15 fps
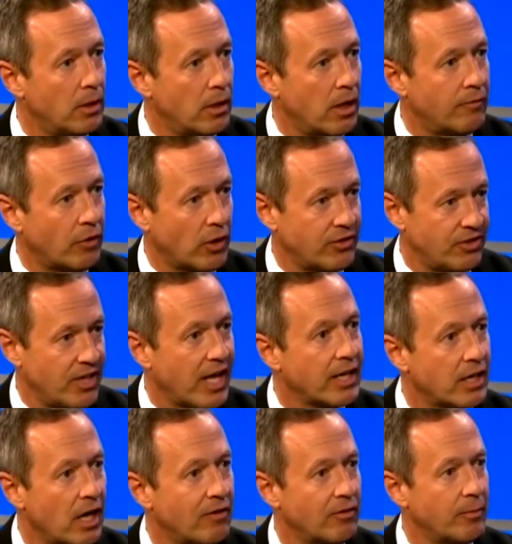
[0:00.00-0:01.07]
of our state
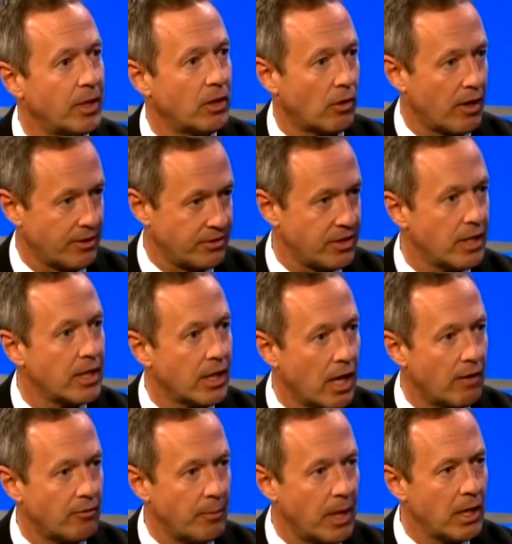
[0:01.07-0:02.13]
government or our city
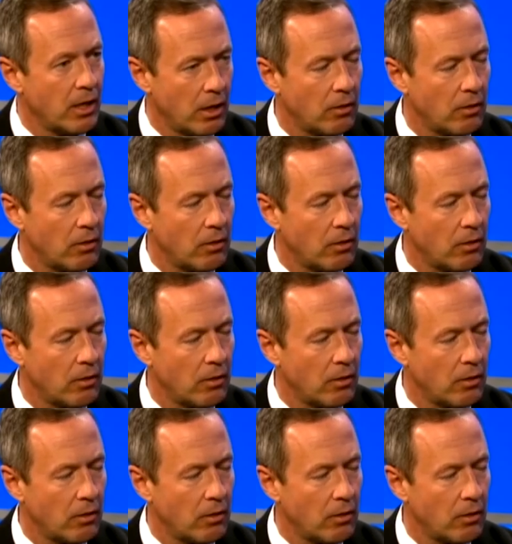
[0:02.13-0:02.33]
government,